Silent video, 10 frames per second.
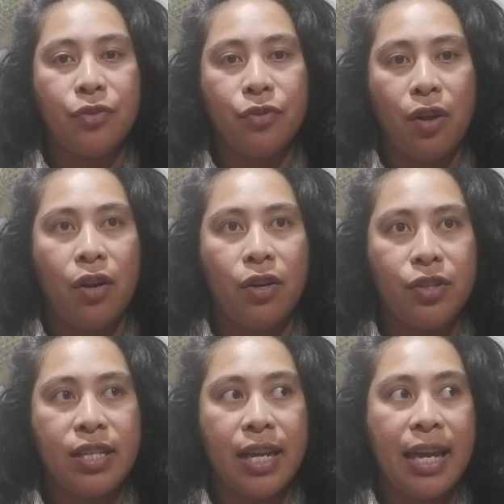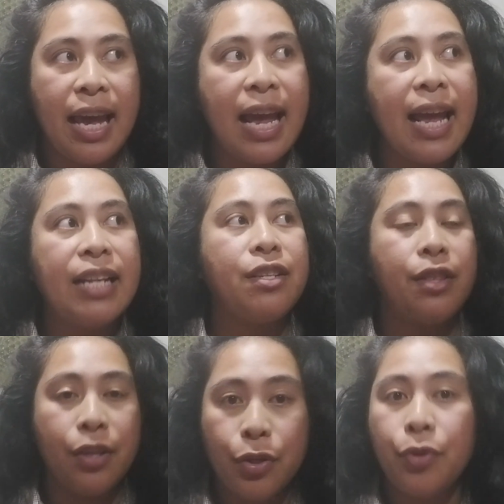knowledge as I can so
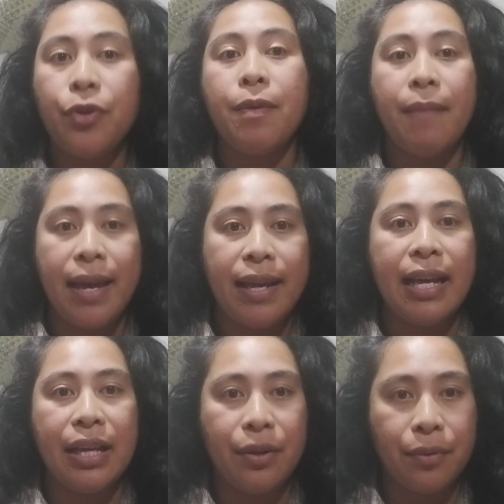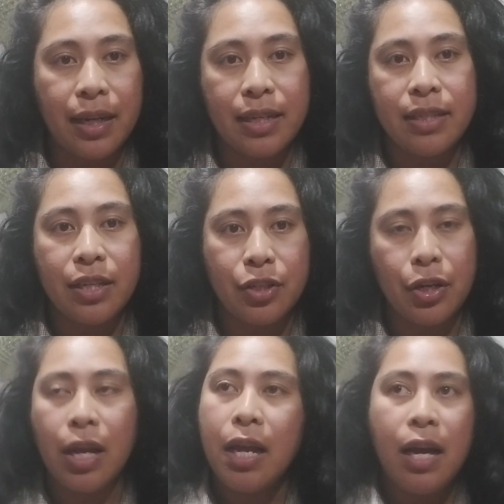that you can make a career decision.